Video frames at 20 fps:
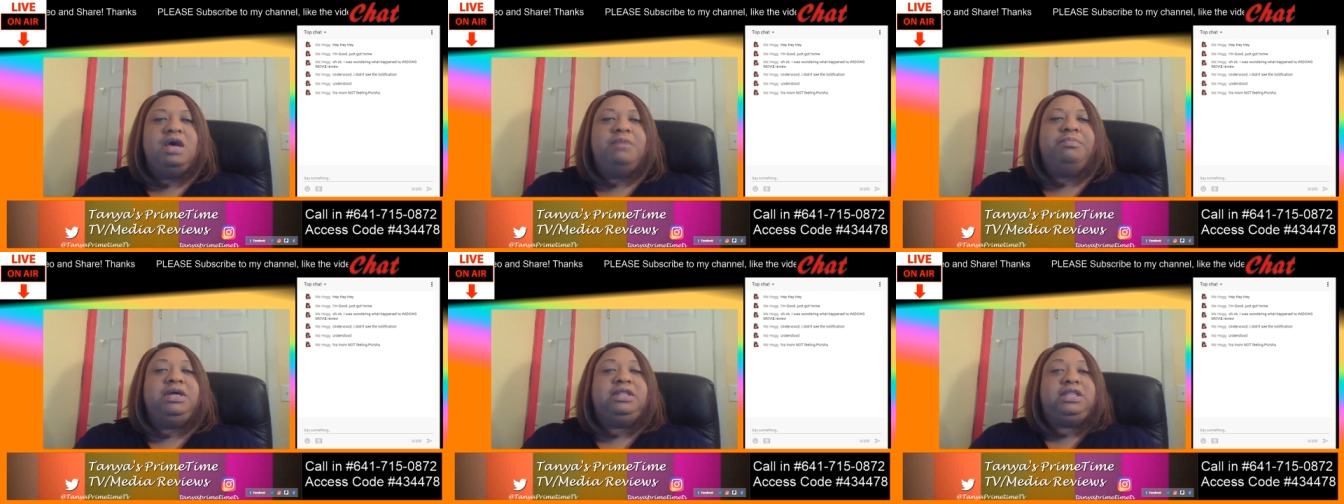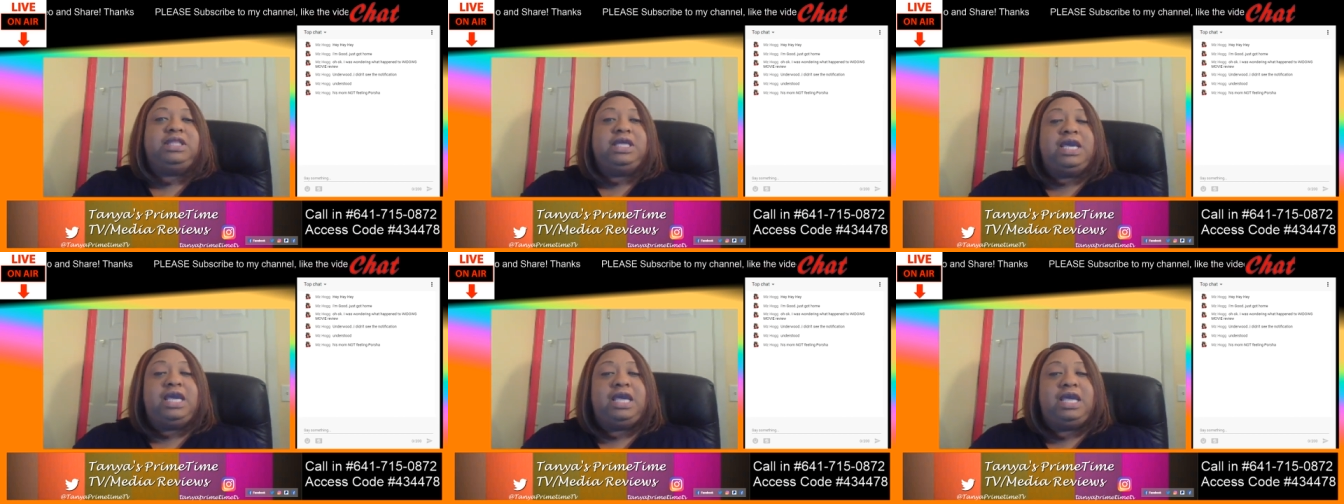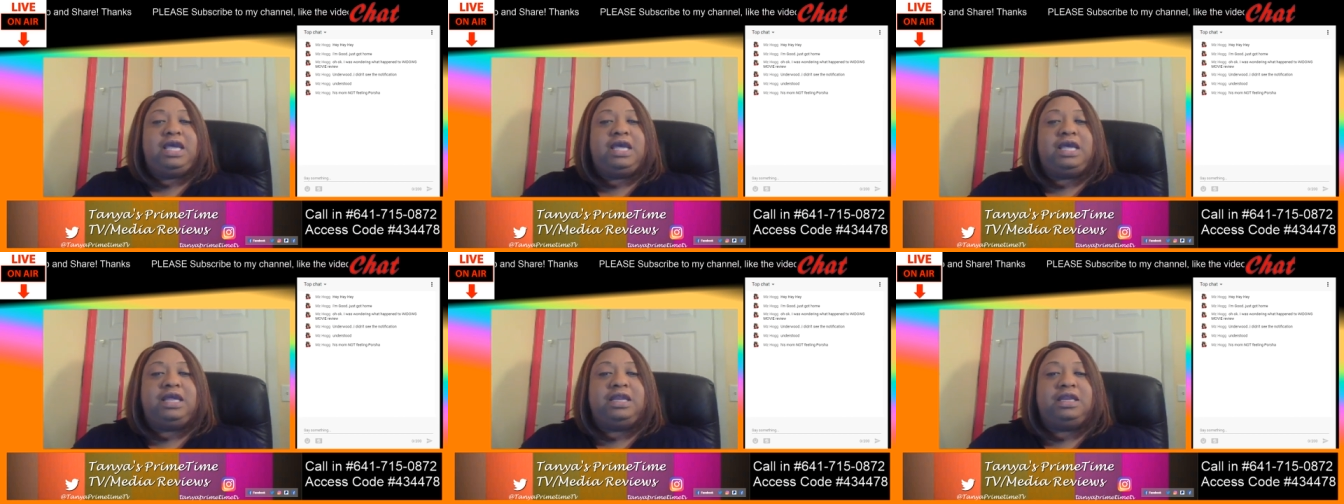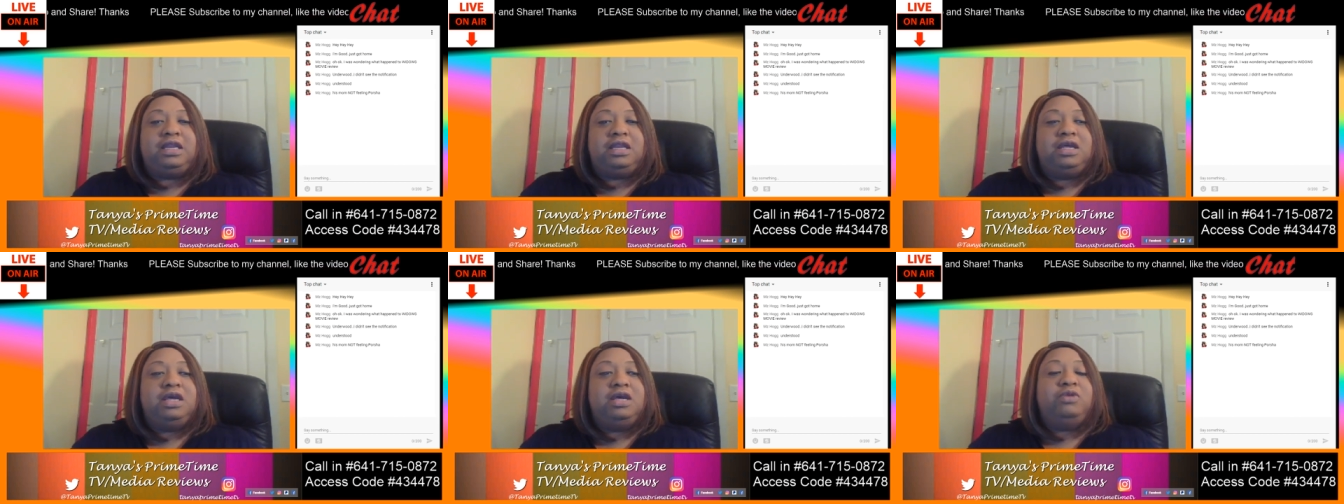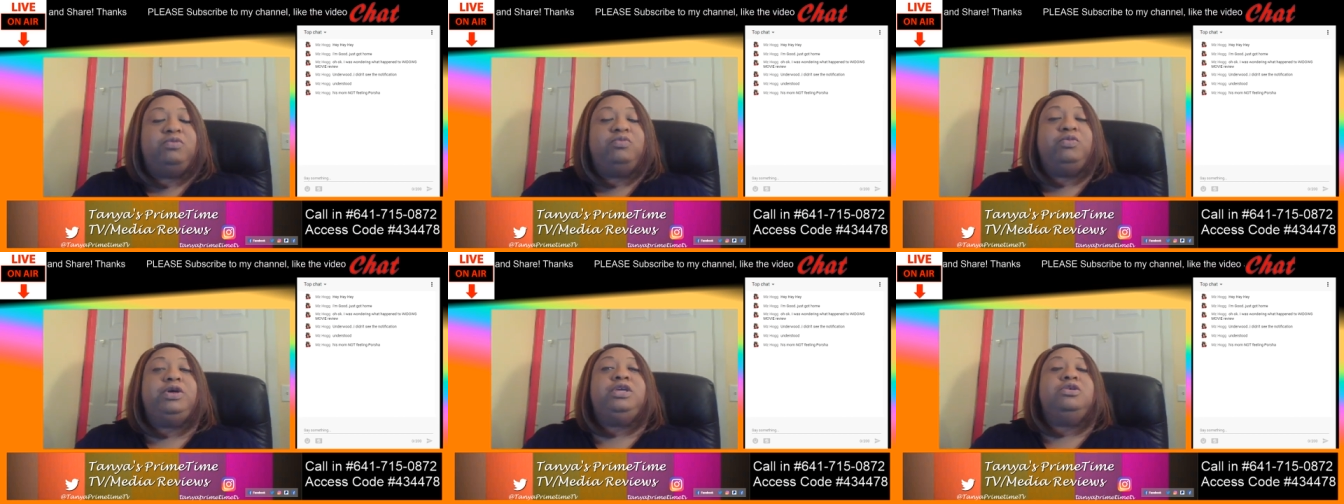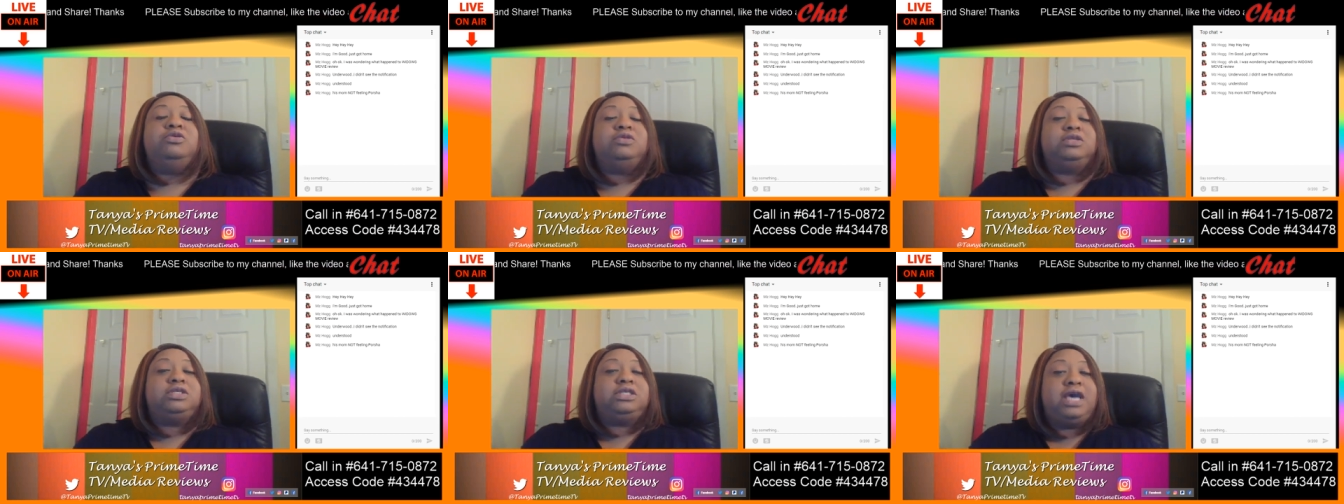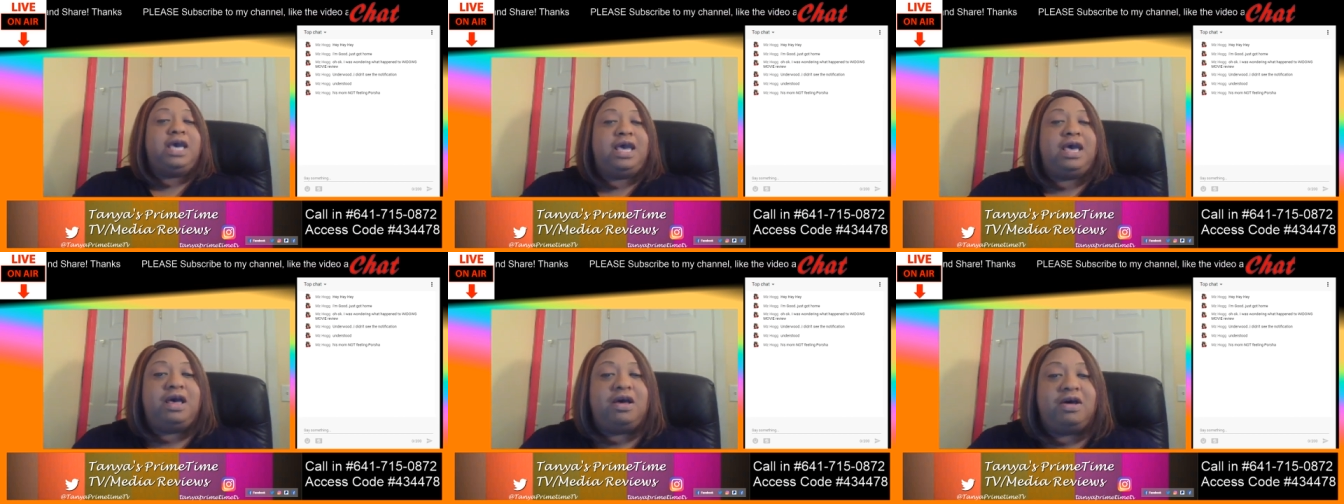But then when you
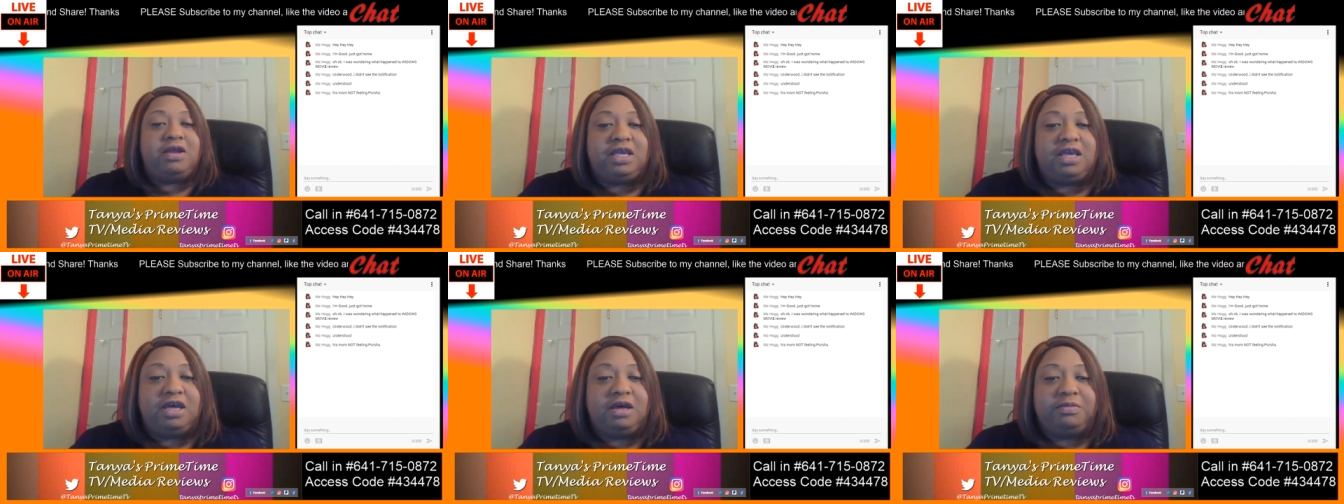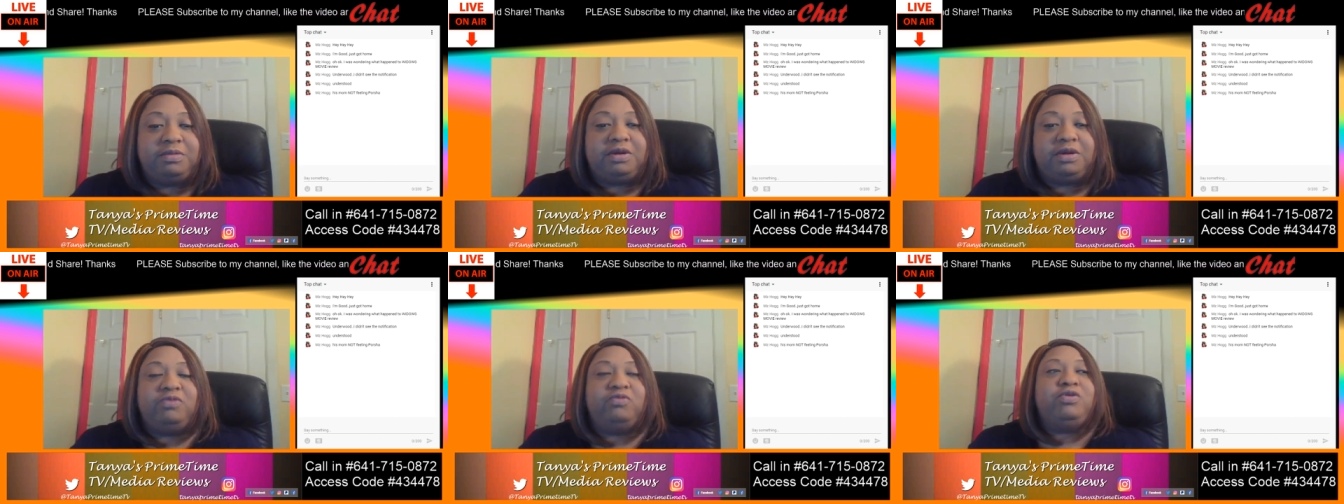tell them